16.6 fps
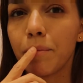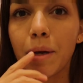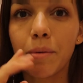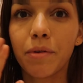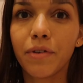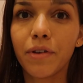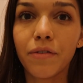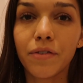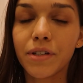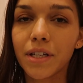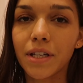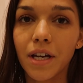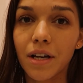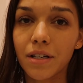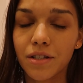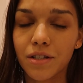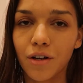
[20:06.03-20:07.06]
maybe 50
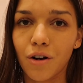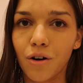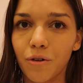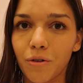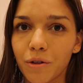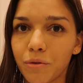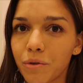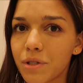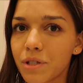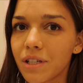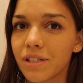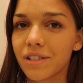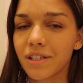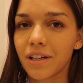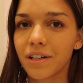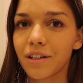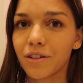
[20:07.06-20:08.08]
years ago it was
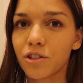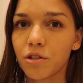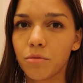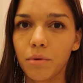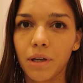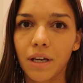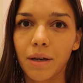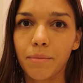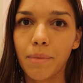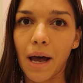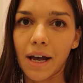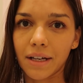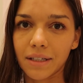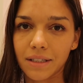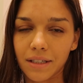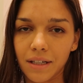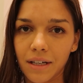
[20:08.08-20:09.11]
considered to be a
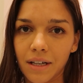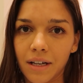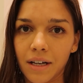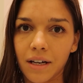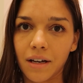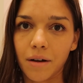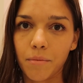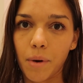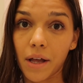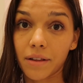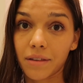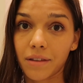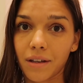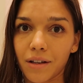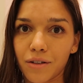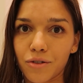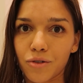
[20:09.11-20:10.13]
bad
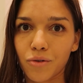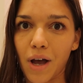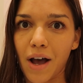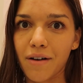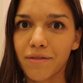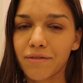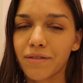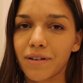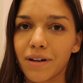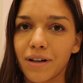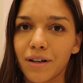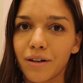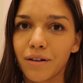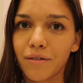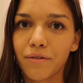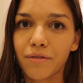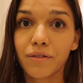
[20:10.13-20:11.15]
thing to have
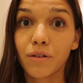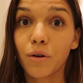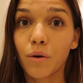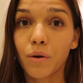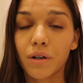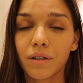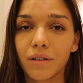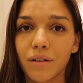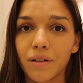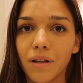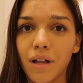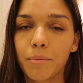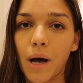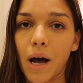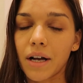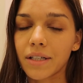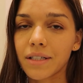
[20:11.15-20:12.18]
a floral
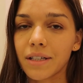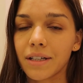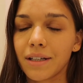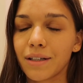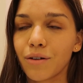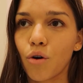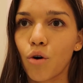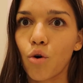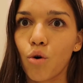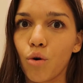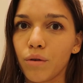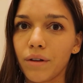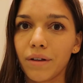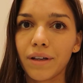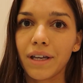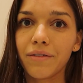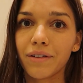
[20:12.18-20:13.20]
pattern
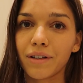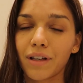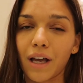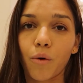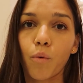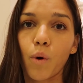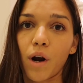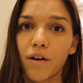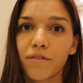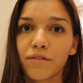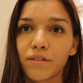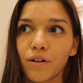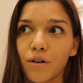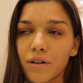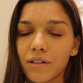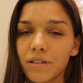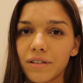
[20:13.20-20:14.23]
or even like wear
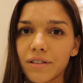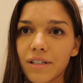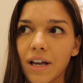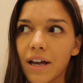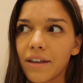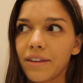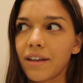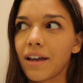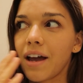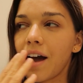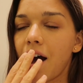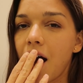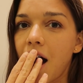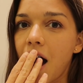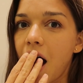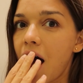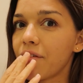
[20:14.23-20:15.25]
florals, I think
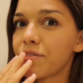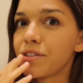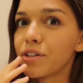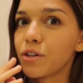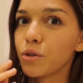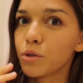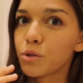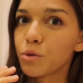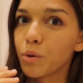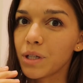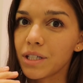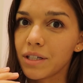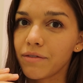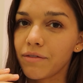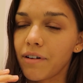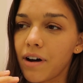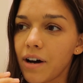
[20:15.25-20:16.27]
after you're
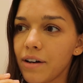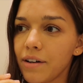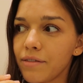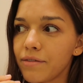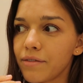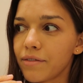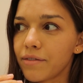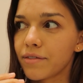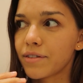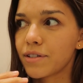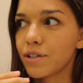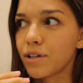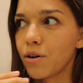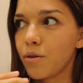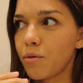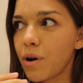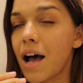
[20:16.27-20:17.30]
25.
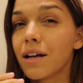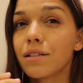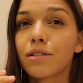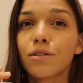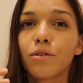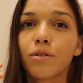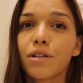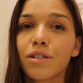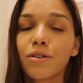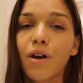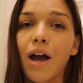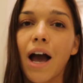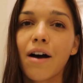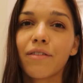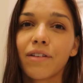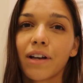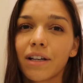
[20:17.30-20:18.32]
So as soon as you
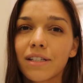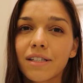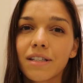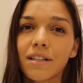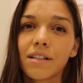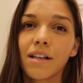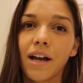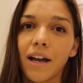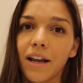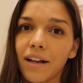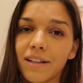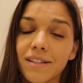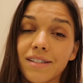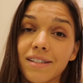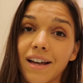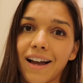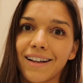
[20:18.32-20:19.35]
have like slight
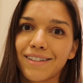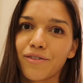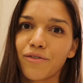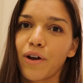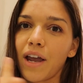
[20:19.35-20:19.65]
signs of